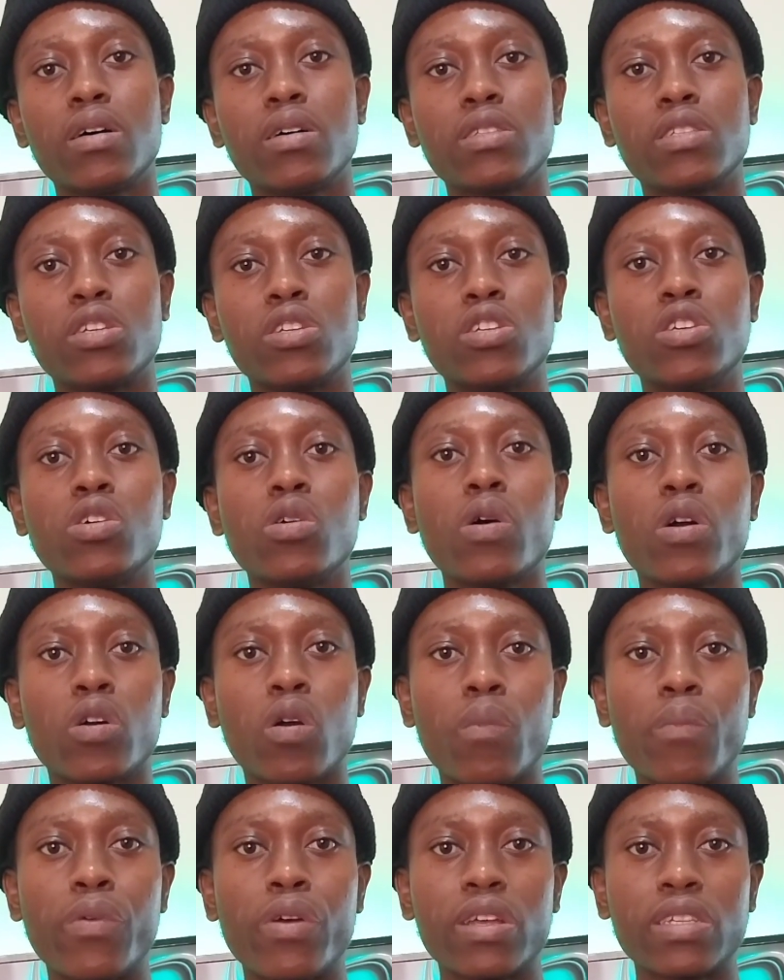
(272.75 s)
secure a
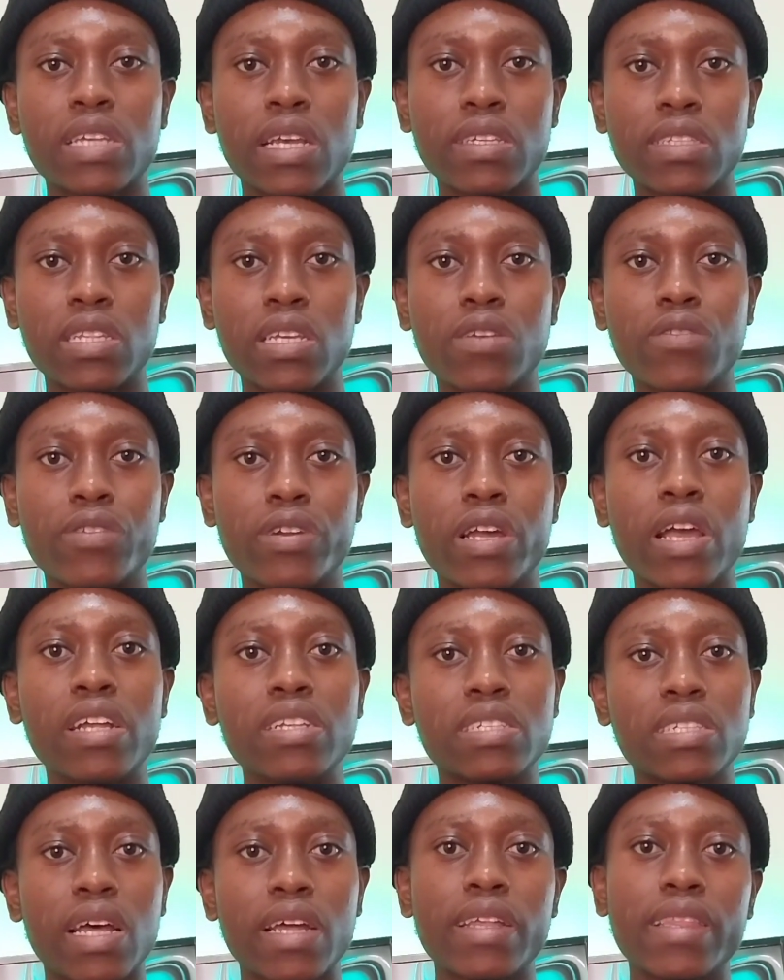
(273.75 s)
computer science degree
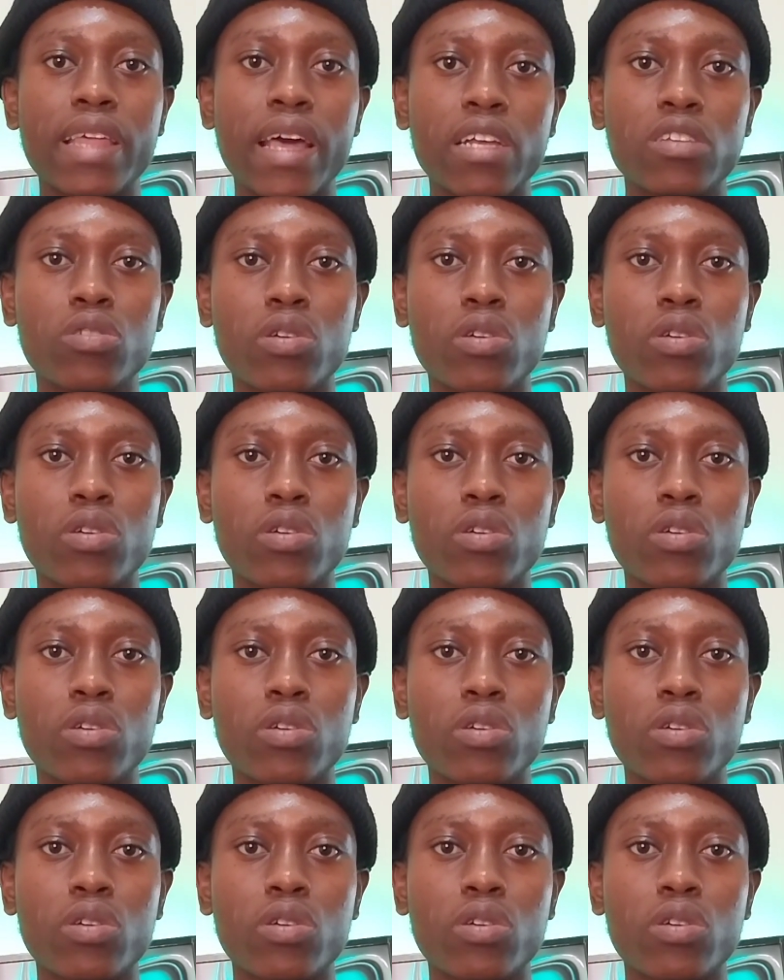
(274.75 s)
and study there,